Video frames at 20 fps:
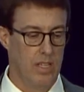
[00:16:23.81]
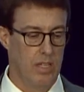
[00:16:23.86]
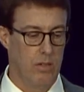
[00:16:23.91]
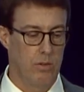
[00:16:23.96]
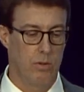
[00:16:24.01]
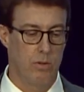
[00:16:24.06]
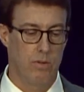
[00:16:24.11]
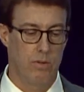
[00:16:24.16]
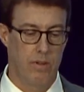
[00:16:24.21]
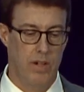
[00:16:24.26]
who
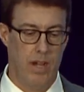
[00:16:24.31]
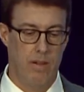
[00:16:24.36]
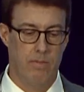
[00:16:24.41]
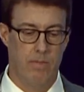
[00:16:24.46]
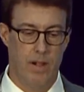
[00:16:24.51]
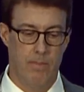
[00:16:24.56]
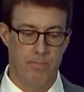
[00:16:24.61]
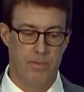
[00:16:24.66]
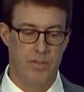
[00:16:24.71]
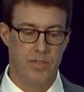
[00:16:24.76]
will
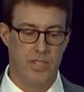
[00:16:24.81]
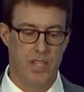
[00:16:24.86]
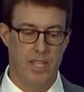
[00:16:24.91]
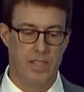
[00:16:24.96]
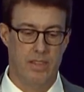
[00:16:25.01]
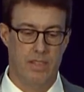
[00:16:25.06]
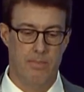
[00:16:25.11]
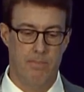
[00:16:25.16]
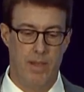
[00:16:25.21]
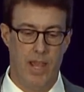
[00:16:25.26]

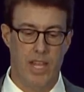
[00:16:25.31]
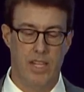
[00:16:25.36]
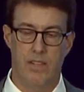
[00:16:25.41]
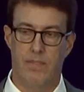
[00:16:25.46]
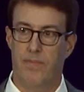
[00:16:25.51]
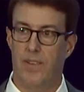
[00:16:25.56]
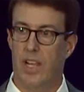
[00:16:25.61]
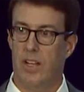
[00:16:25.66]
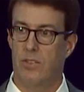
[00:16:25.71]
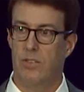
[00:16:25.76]
represent the
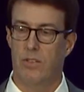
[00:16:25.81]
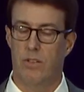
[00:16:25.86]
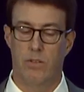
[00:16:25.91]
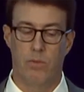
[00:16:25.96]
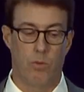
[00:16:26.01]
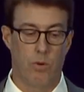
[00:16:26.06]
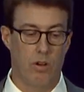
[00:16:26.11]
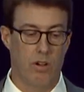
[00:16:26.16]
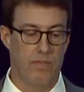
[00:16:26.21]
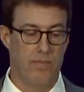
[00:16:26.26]

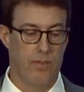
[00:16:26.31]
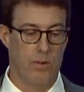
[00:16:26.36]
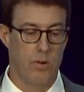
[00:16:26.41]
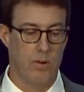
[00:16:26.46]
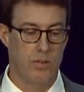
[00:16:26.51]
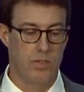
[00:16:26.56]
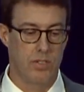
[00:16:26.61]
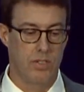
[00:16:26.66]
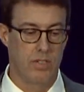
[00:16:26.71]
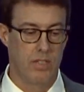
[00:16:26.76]
manufacturing
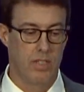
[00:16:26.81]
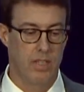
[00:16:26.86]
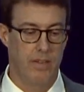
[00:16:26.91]
workforce